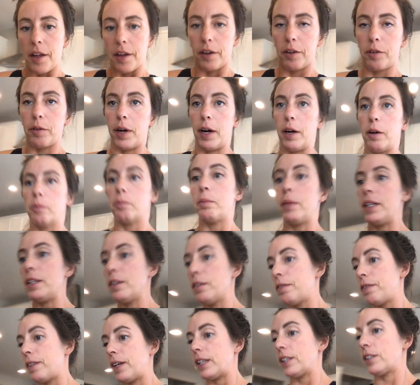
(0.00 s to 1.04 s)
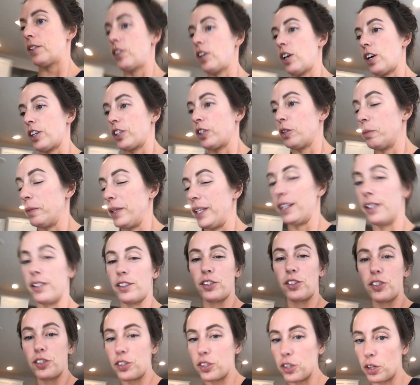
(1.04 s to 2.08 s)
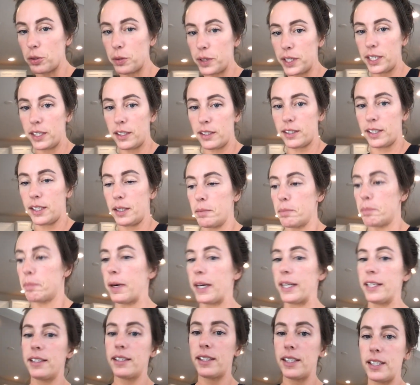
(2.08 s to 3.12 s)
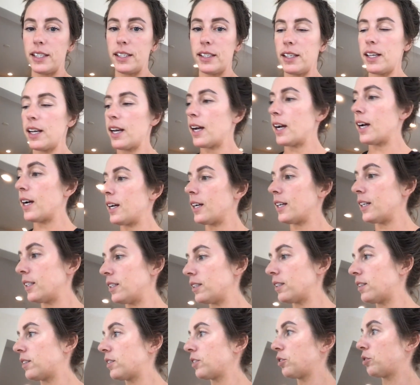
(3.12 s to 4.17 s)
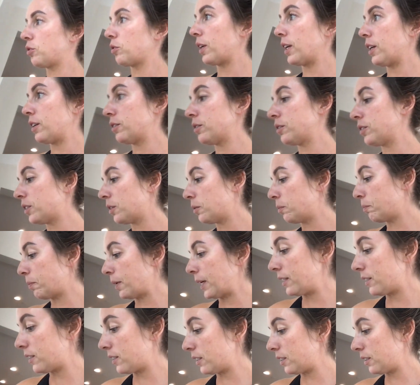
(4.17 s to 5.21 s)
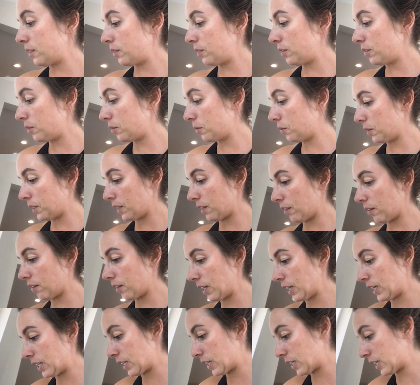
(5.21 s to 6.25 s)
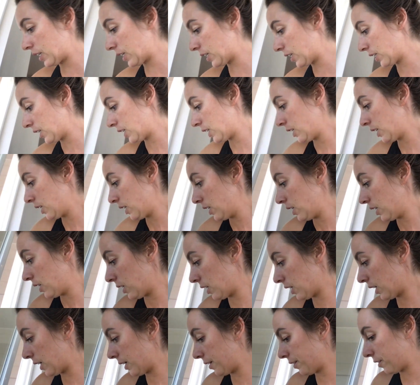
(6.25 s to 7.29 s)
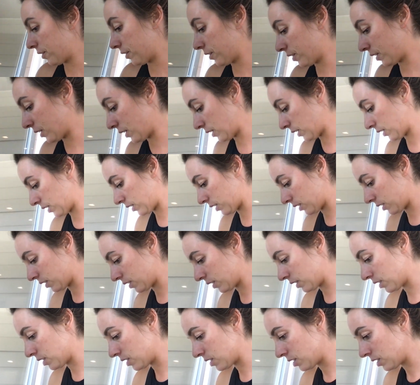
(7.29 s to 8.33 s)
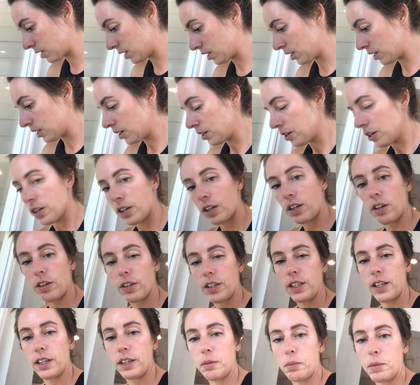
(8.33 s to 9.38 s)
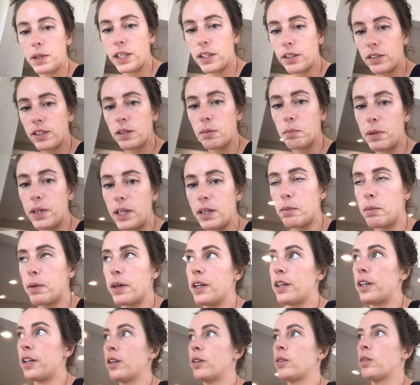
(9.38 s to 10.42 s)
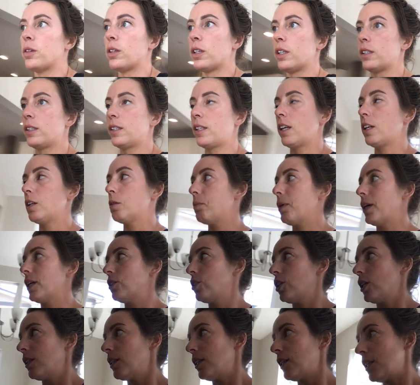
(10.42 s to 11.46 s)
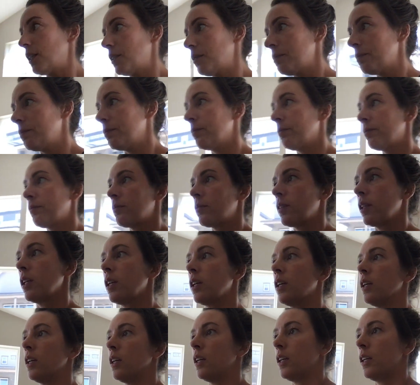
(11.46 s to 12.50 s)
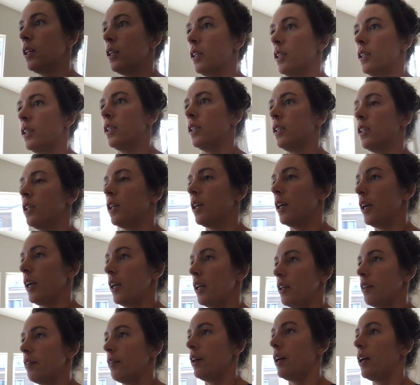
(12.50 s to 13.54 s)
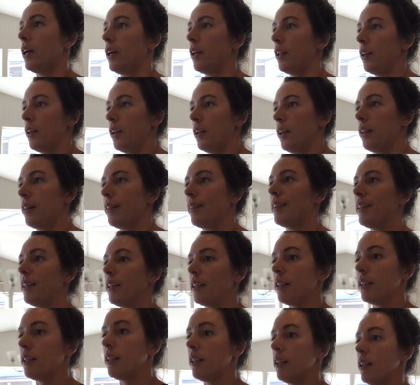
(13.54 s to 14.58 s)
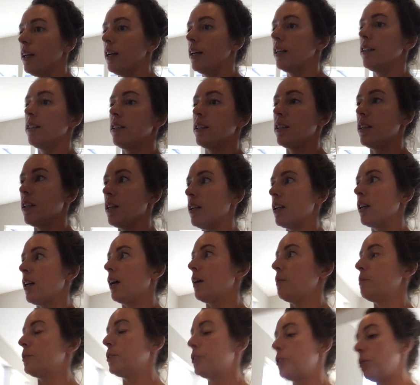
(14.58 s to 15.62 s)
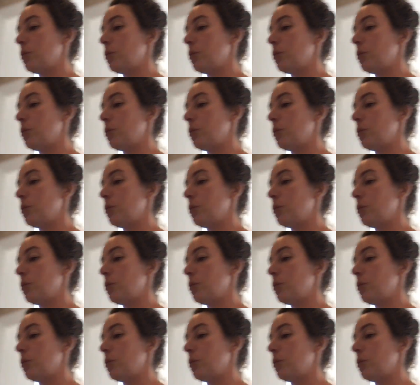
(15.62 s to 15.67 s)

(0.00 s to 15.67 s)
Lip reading: ground beef as taco meat. So easy. Bison as ground bison with like either the coconut aminos and peanut butter or salad bag dressing. And then I'm